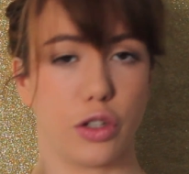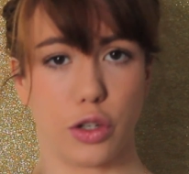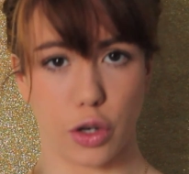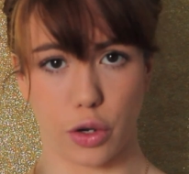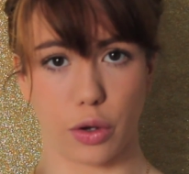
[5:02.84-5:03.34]
so
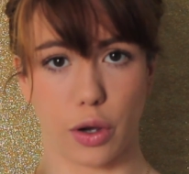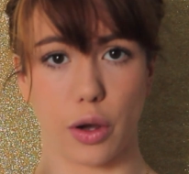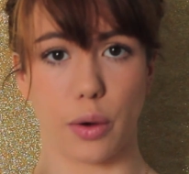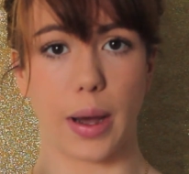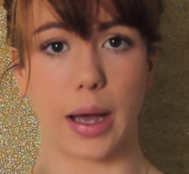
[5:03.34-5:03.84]
you don't
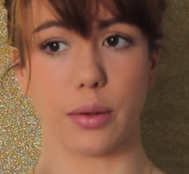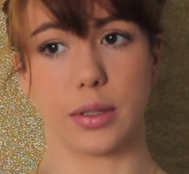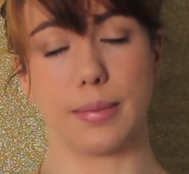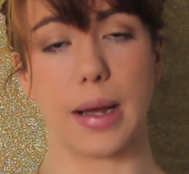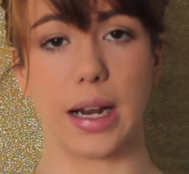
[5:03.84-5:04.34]
go
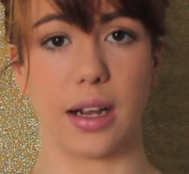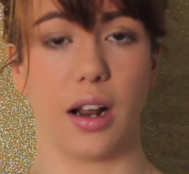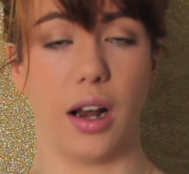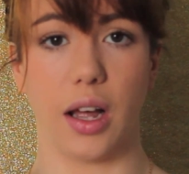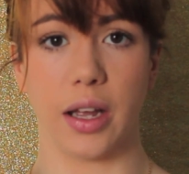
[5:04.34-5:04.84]
out smelling
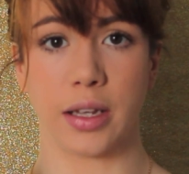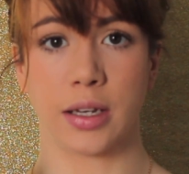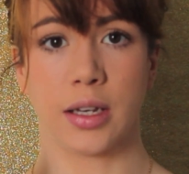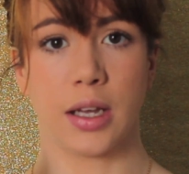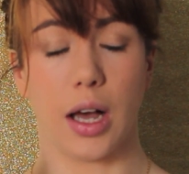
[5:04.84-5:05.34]

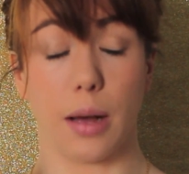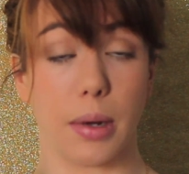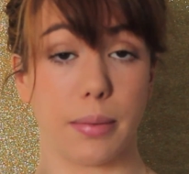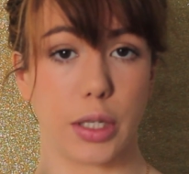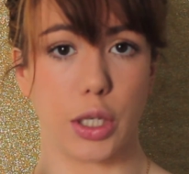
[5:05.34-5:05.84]
like a
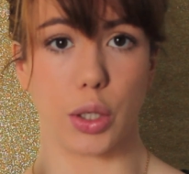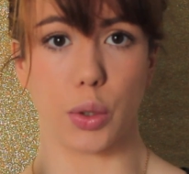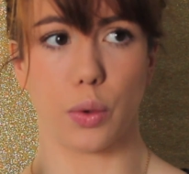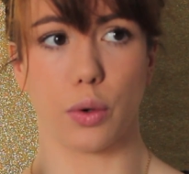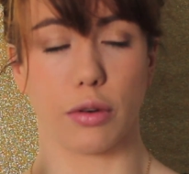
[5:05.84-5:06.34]

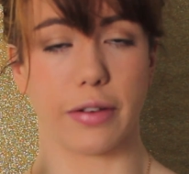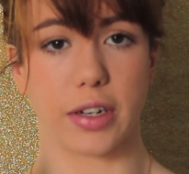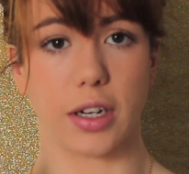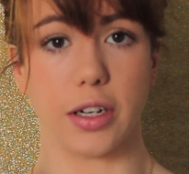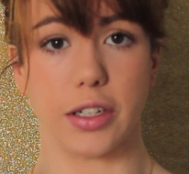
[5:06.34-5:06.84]
barbecue or
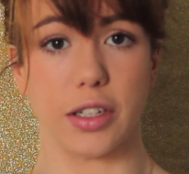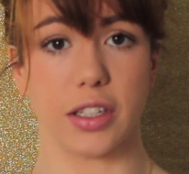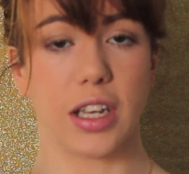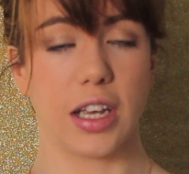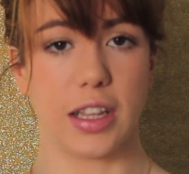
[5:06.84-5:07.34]

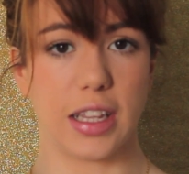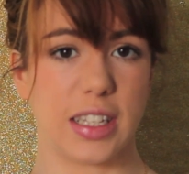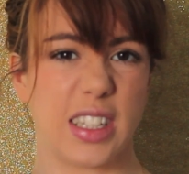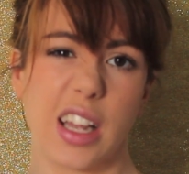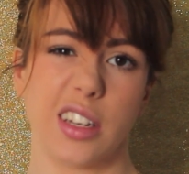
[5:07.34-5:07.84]
avocados.
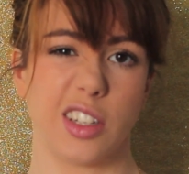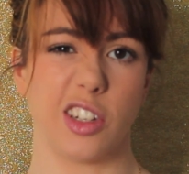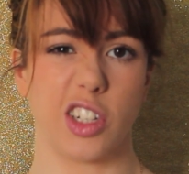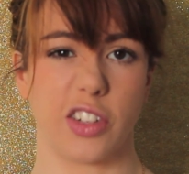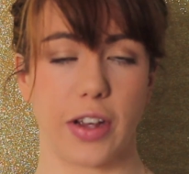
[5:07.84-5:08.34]
This scent
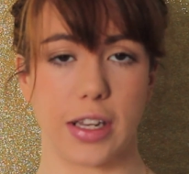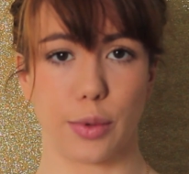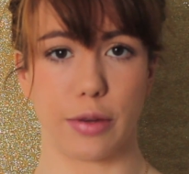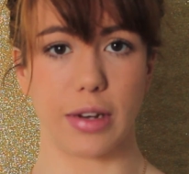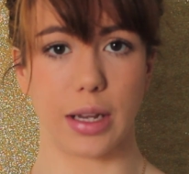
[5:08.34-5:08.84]
just fades
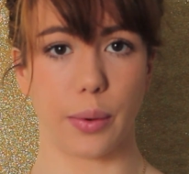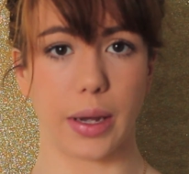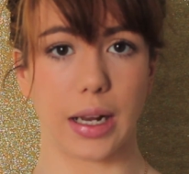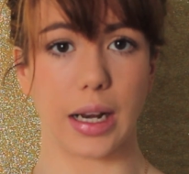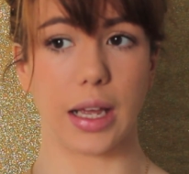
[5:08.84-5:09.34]
away really
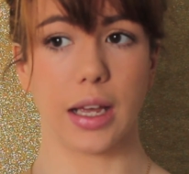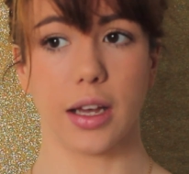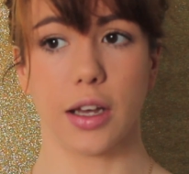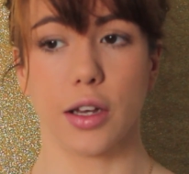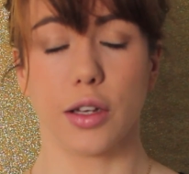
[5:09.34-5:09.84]
quickly.
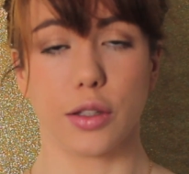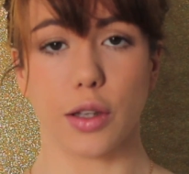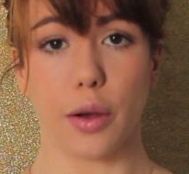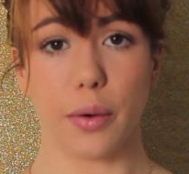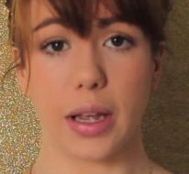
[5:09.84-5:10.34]

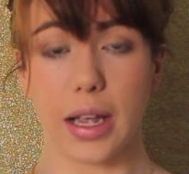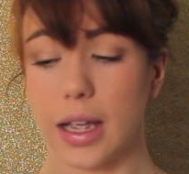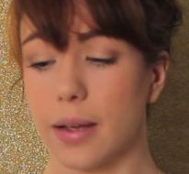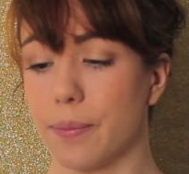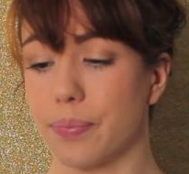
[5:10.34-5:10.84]
So
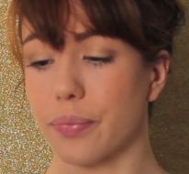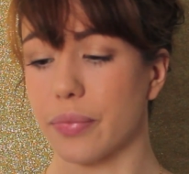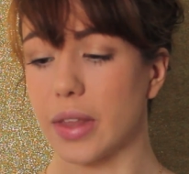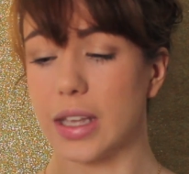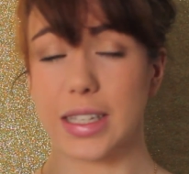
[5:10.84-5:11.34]

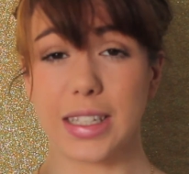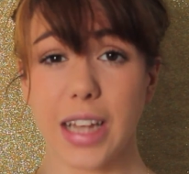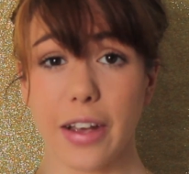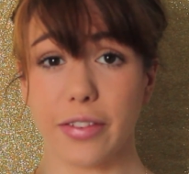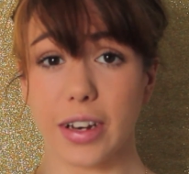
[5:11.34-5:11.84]
this is
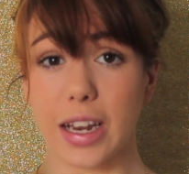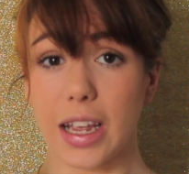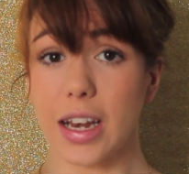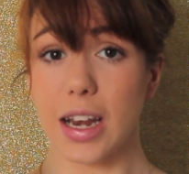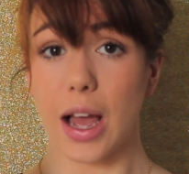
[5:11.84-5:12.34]

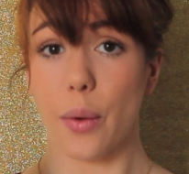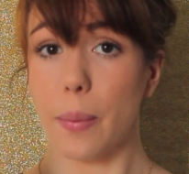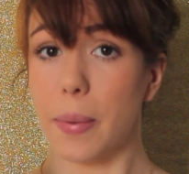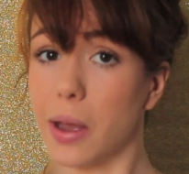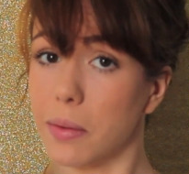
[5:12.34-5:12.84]
definitely now
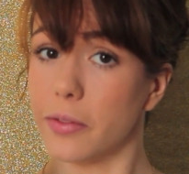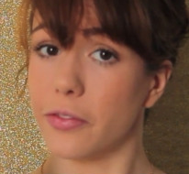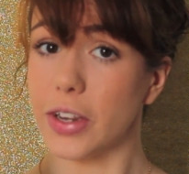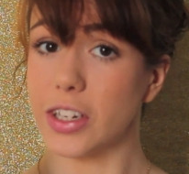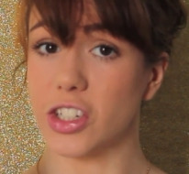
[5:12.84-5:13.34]
a
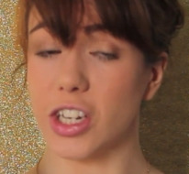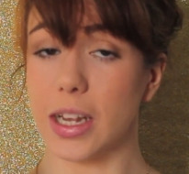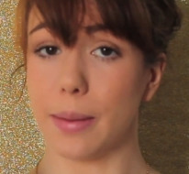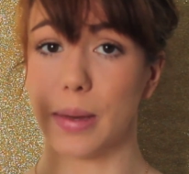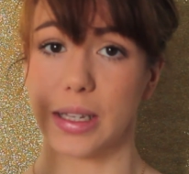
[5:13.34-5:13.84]
permanent fixture
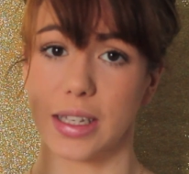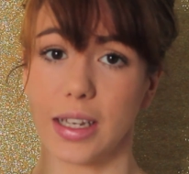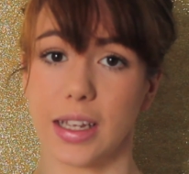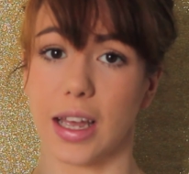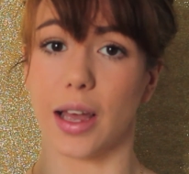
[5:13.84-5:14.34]
in my
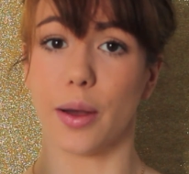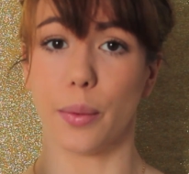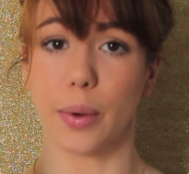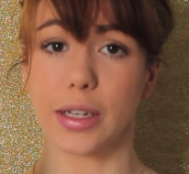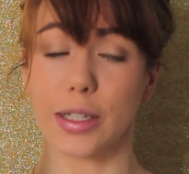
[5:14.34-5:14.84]
skincare,
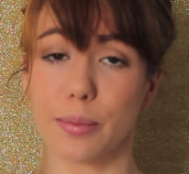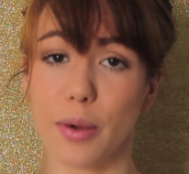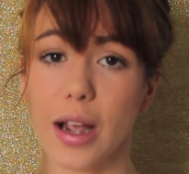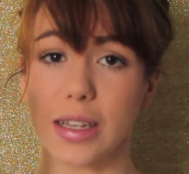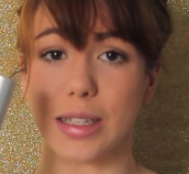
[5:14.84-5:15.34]
which
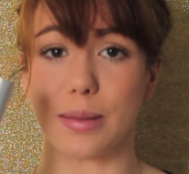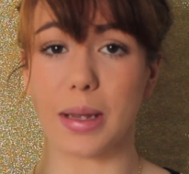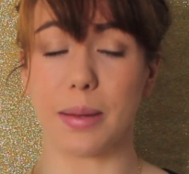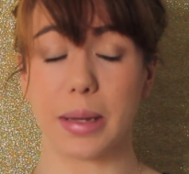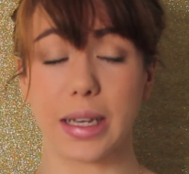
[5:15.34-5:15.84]
surprises
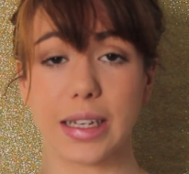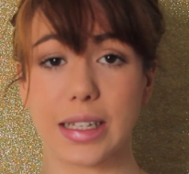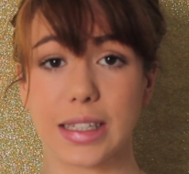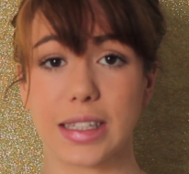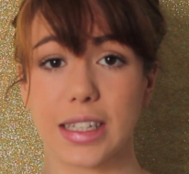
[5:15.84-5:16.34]
me
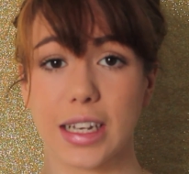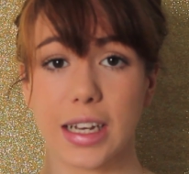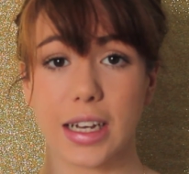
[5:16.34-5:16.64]
because,